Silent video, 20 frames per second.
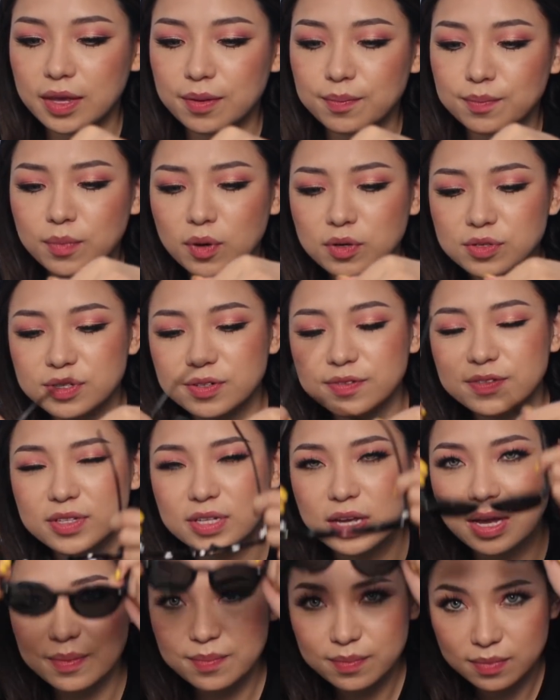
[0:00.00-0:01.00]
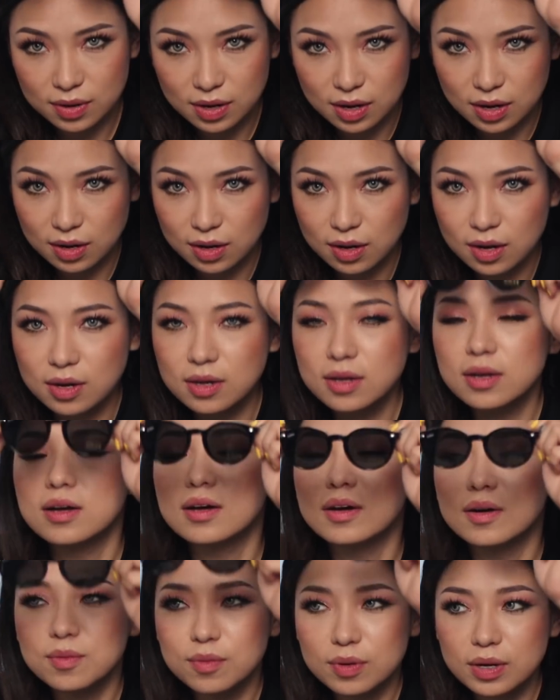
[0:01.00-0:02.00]
Most of the time
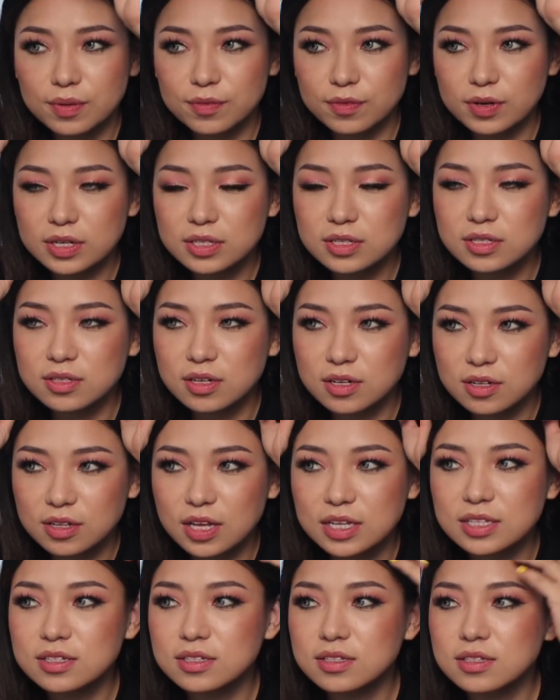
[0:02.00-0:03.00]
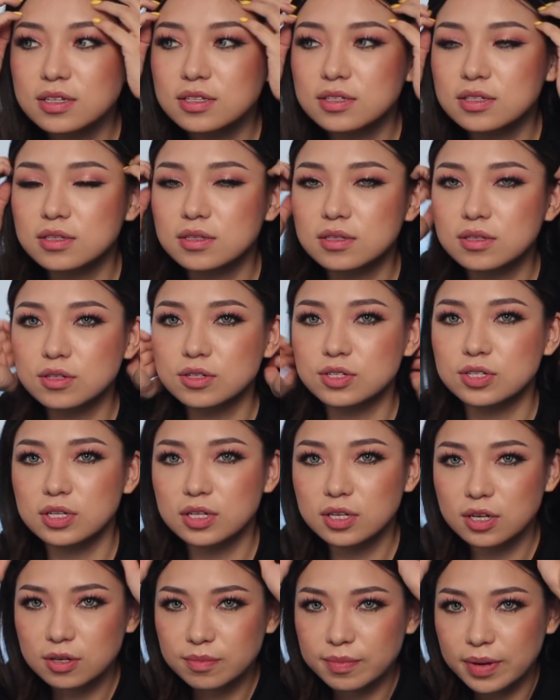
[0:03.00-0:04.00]
when I'm wearing the sunglasses, it's
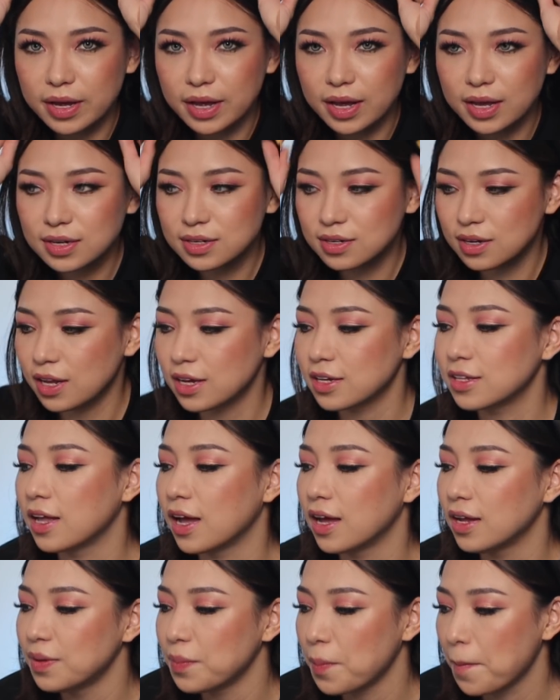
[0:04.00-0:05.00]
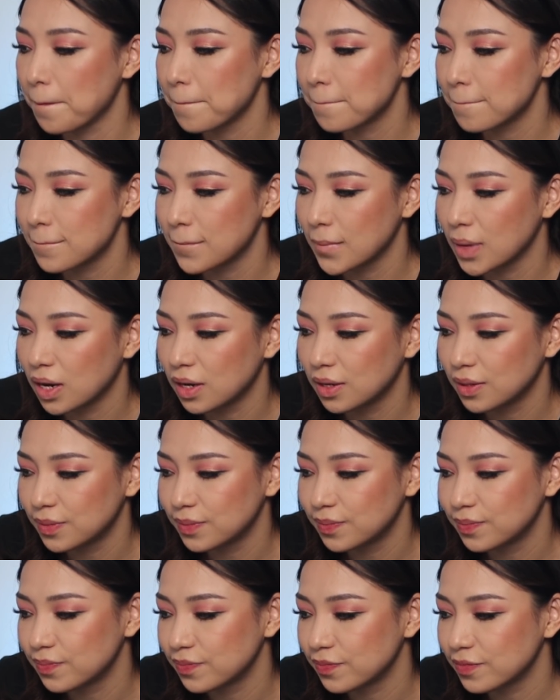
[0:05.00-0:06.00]
usually on my head like that,
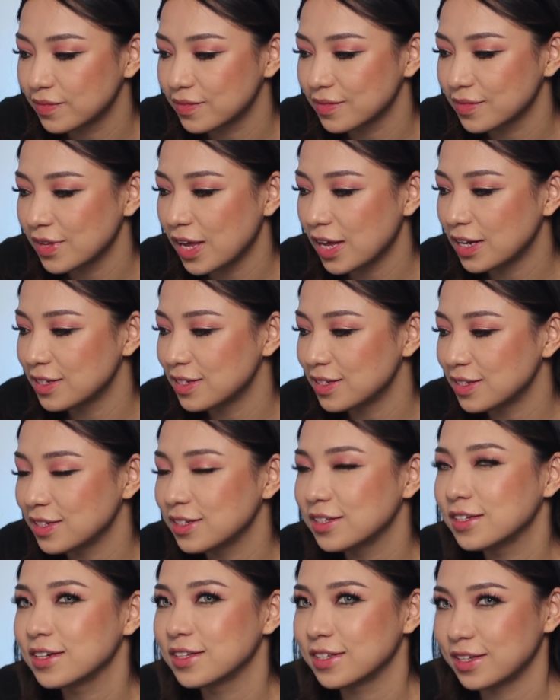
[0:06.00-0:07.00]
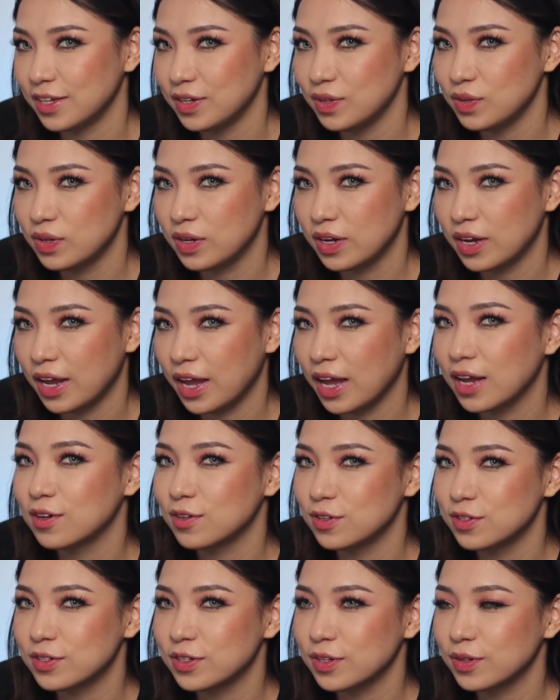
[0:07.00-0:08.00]
and it still looks cute. And
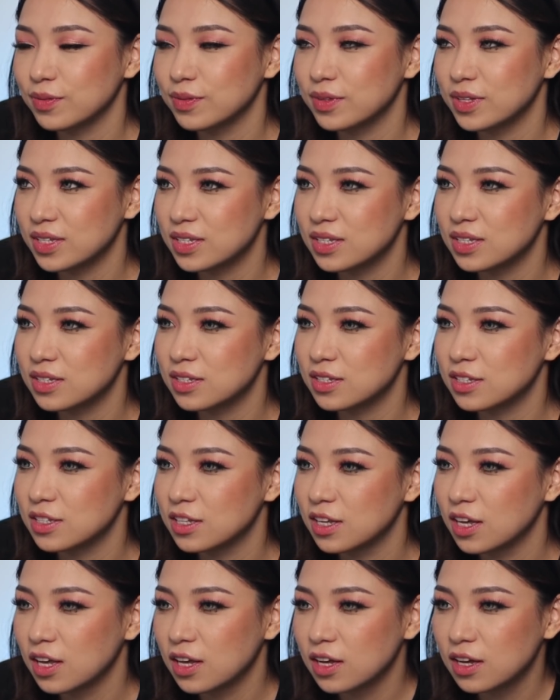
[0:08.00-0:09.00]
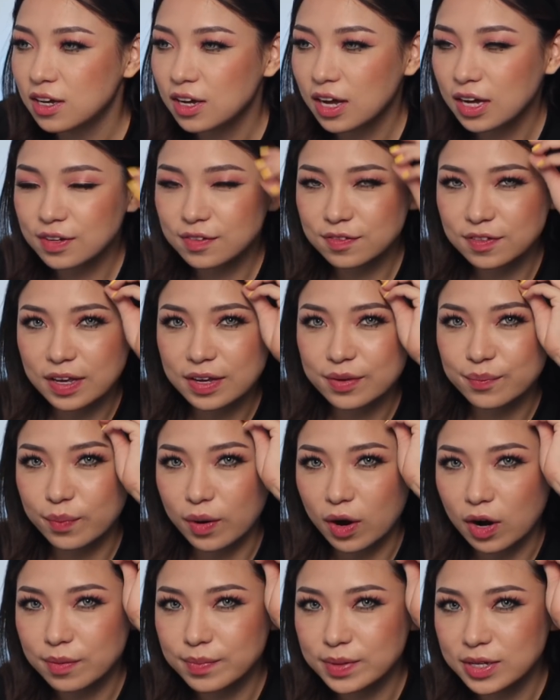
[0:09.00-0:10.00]
also this is kind of like
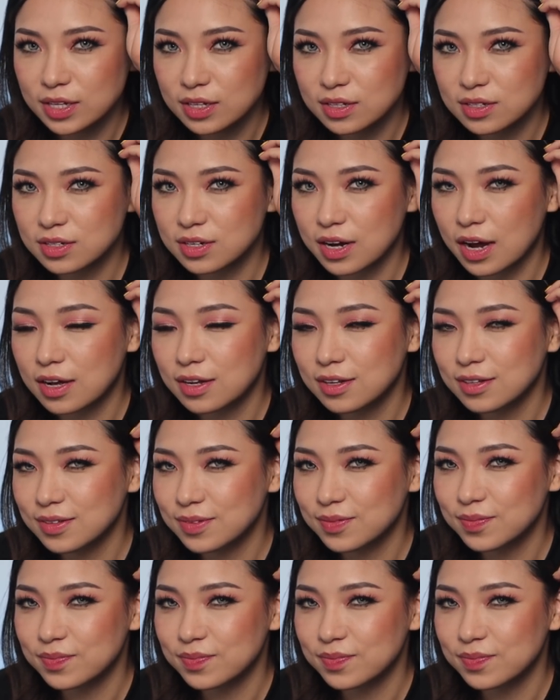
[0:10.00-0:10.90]
Barbie style,